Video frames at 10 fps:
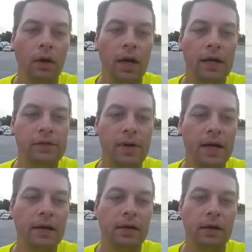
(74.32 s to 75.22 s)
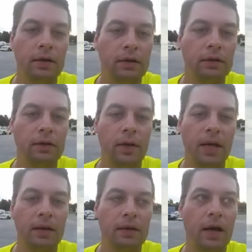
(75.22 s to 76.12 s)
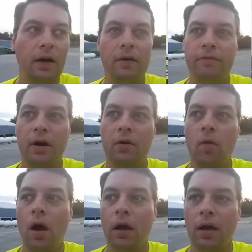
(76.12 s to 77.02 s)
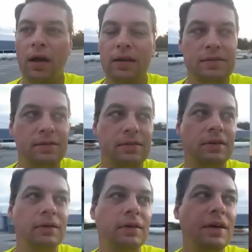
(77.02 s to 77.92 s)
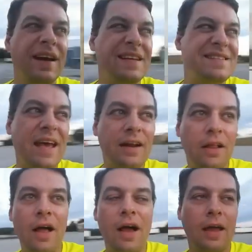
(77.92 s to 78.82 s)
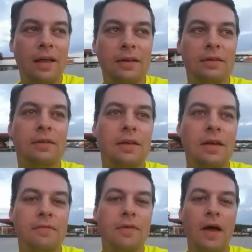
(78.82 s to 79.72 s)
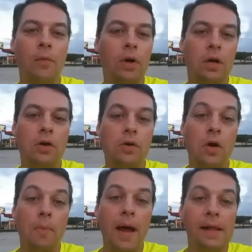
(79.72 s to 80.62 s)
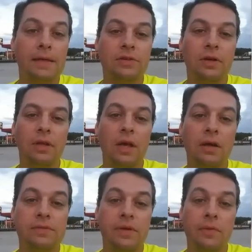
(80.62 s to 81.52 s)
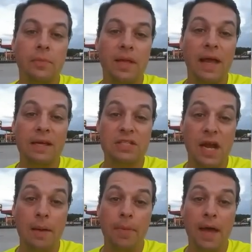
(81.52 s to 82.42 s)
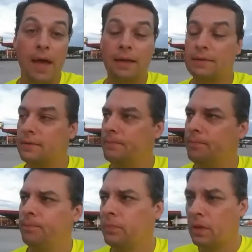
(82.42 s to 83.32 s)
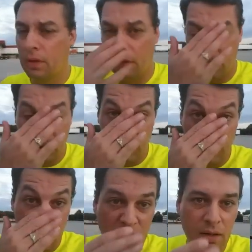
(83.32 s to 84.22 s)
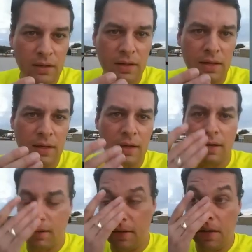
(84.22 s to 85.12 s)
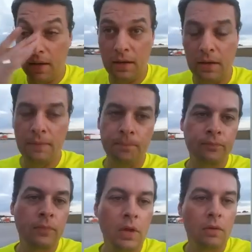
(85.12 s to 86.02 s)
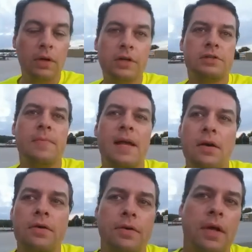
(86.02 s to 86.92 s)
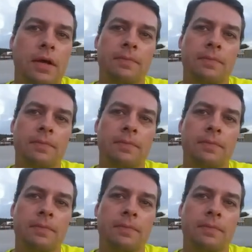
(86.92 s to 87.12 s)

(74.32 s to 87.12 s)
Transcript: It's right here. I mean, I don't have far to walk, and it's 8 o'clock, and if I were to go to a Pilot's or a Love's, it would be like jam-packed. I think I got, well, here's my load.